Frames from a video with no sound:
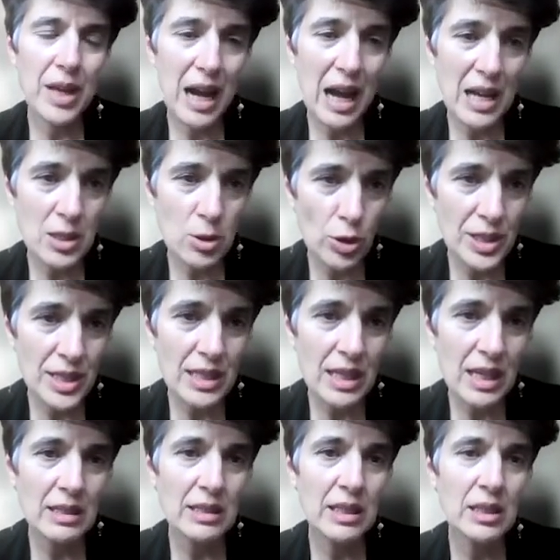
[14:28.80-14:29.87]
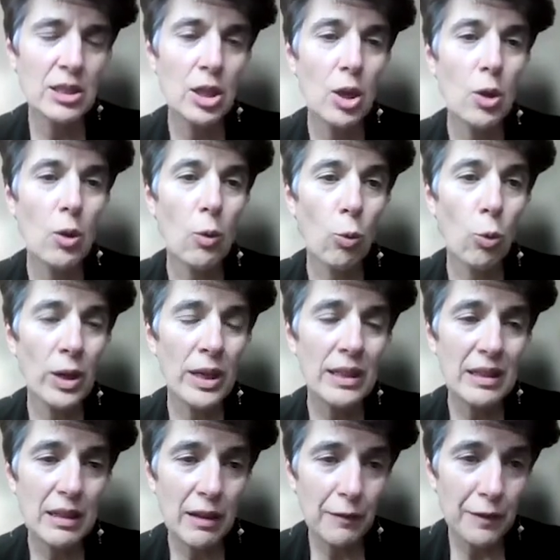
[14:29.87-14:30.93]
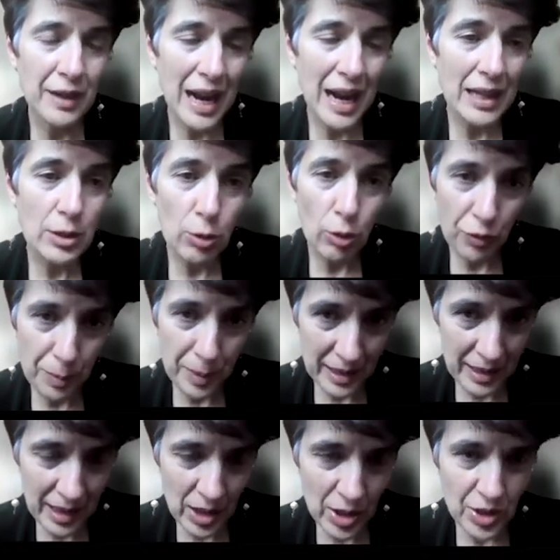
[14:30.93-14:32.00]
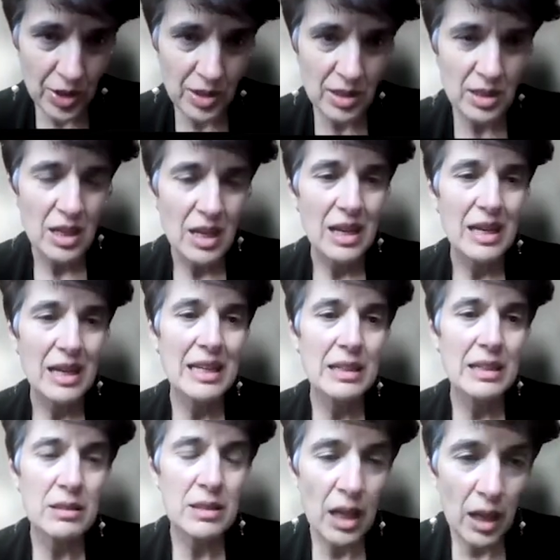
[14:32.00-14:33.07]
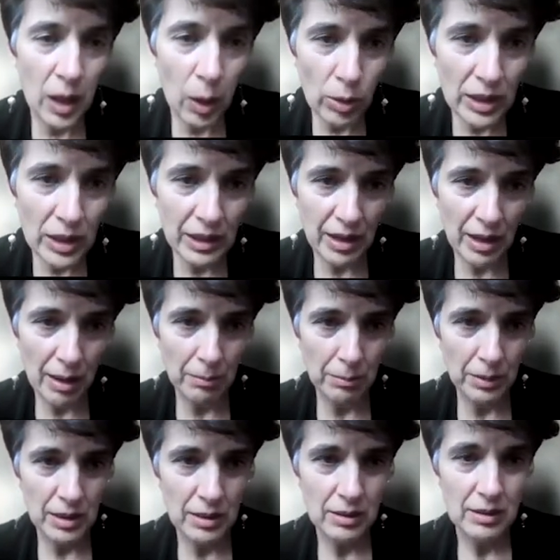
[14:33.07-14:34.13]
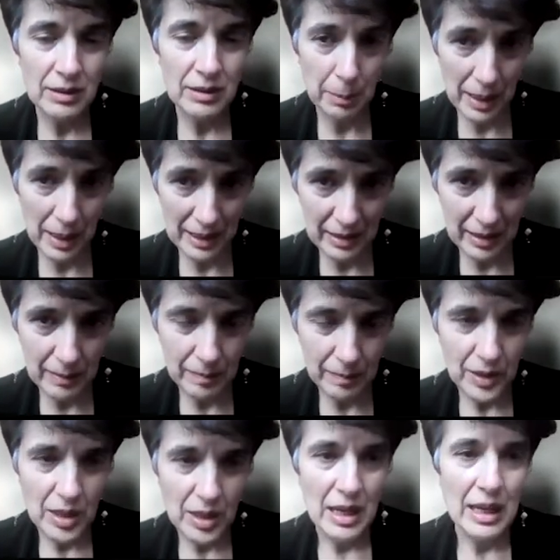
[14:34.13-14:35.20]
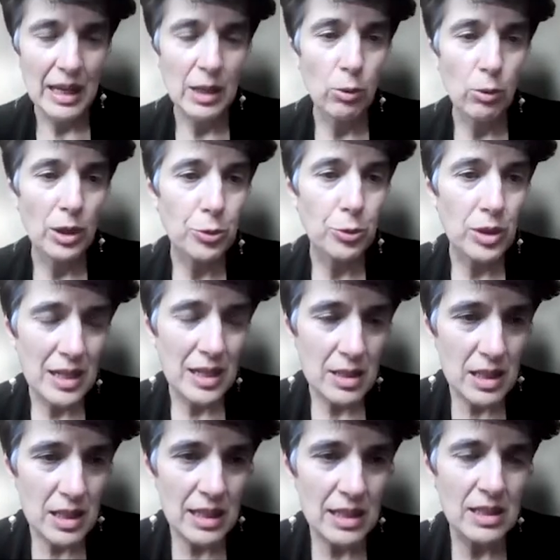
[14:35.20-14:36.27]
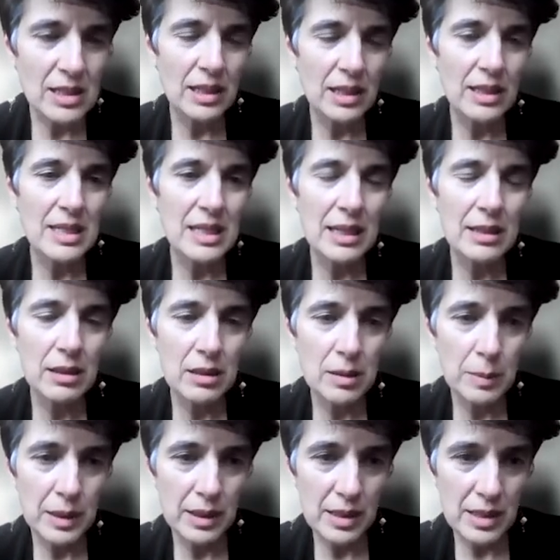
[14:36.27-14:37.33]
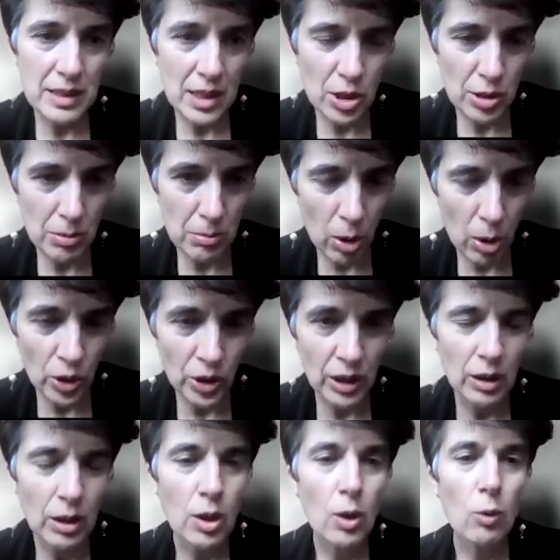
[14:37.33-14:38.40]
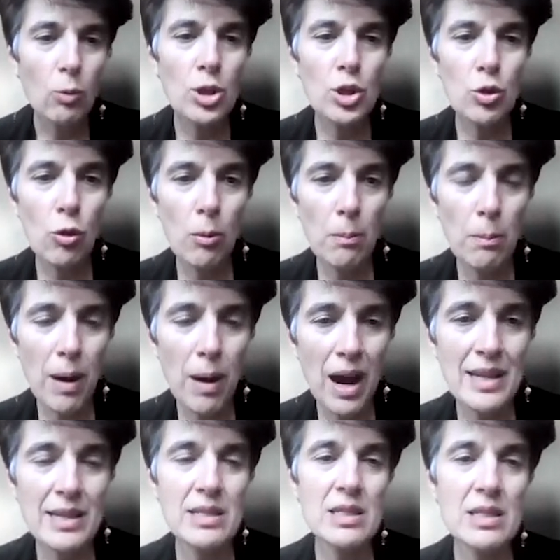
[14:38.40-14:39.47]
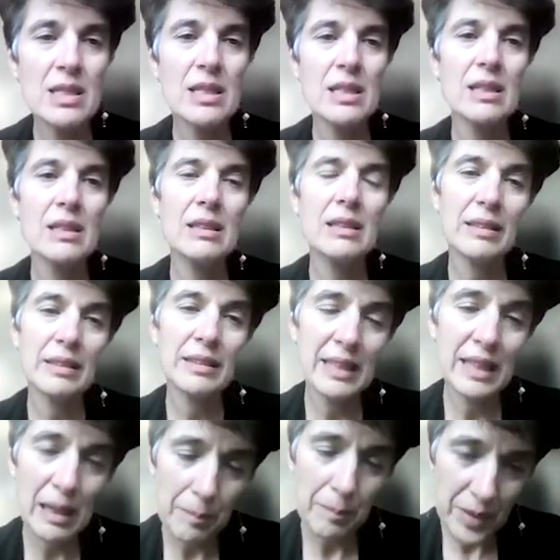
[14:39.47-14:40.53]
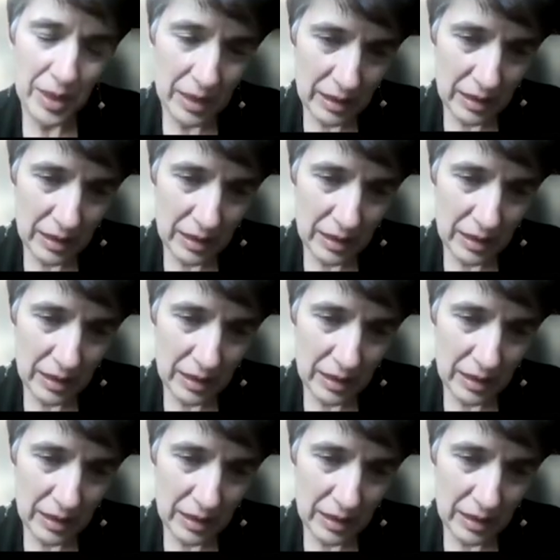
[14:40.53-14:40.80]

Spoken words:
associated with a variety of predictions, and the lower the number, the better. And what you can see is that this latent hybridization model, which combines the